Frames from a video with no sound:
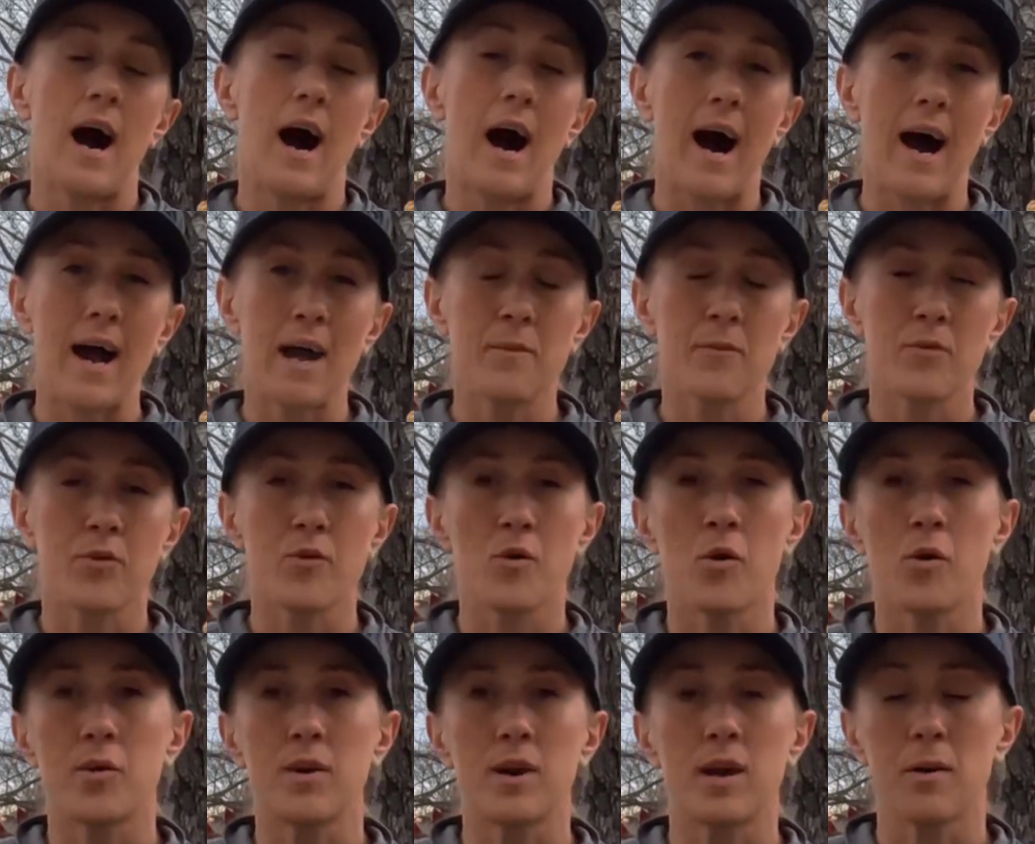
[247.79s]
I'm
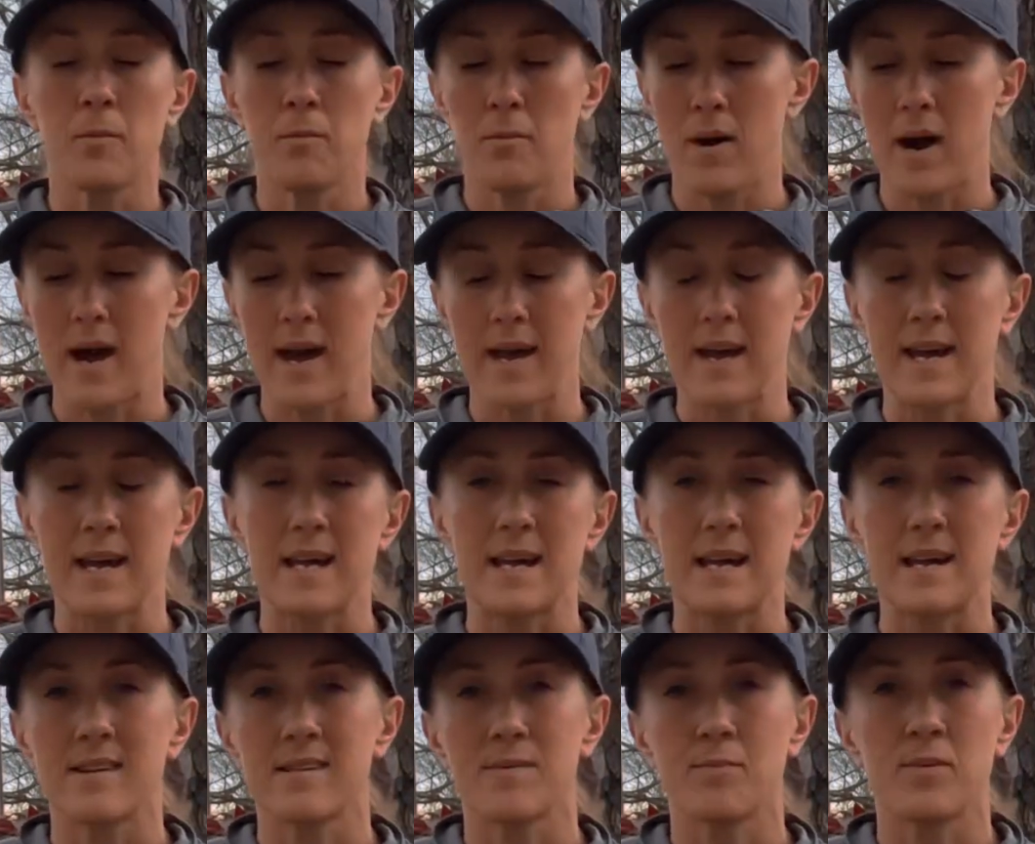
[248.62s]
throwing my
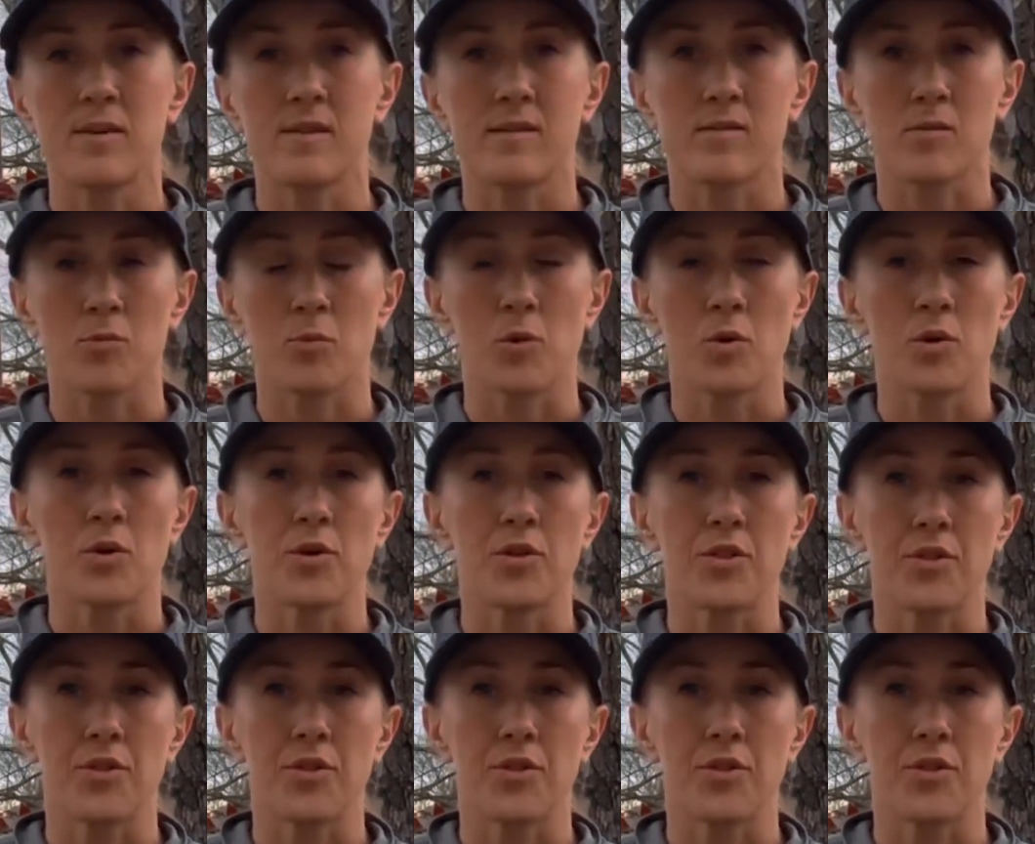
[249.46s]
ESP Swirl